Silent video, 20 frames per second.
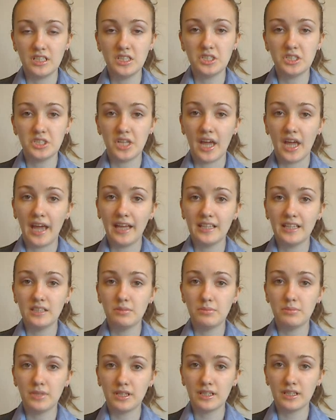each, and the
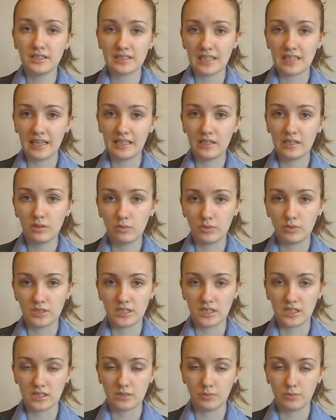Dominguez ended with
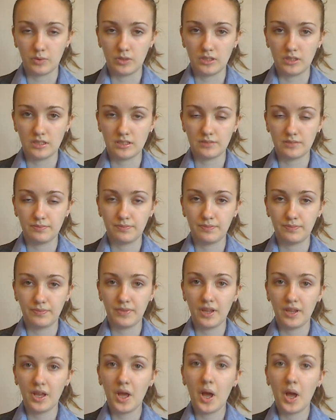six points.
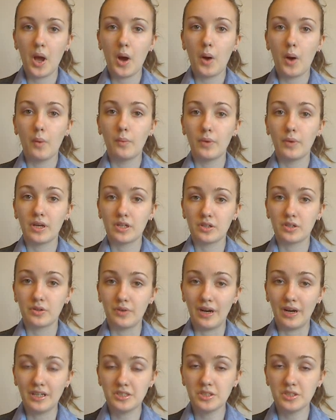We
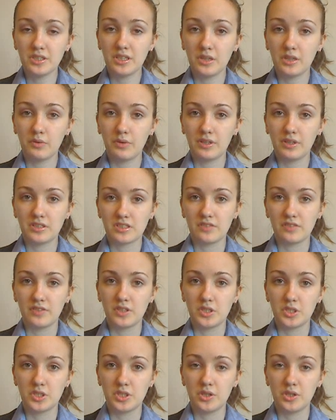congratulate the winners of
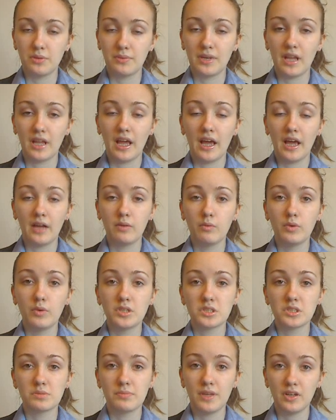this tournament and
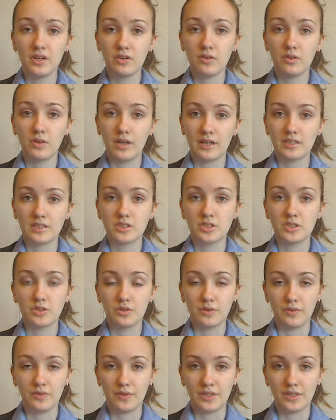wish better luck to
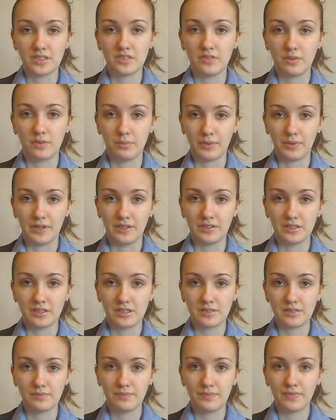the rest of the
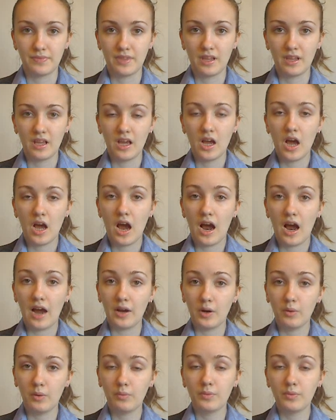players. I
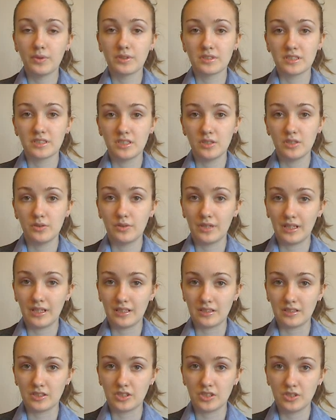hope we'll see you
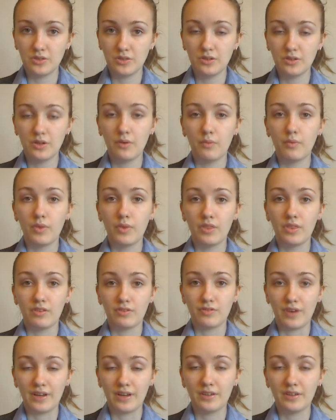again soon with the
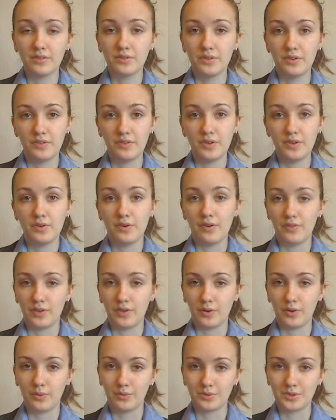final review of the
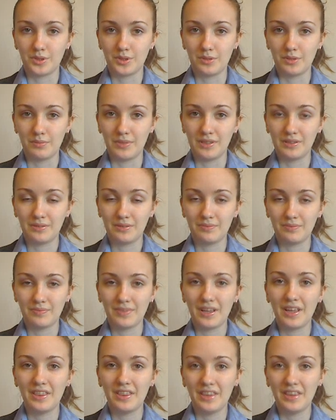whole tournament.
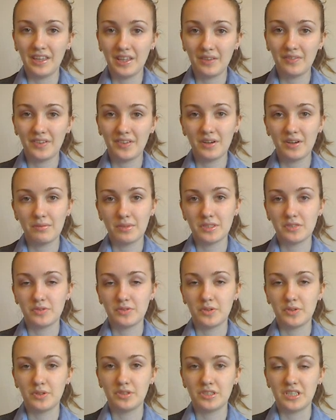Thank you very much
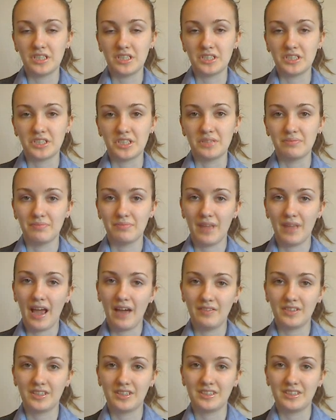for your attention.
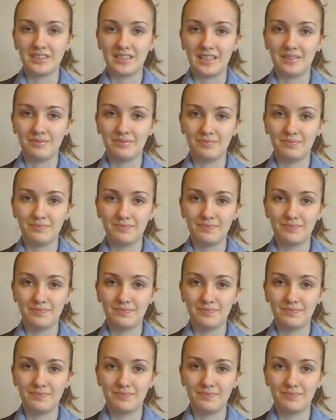Have a good day.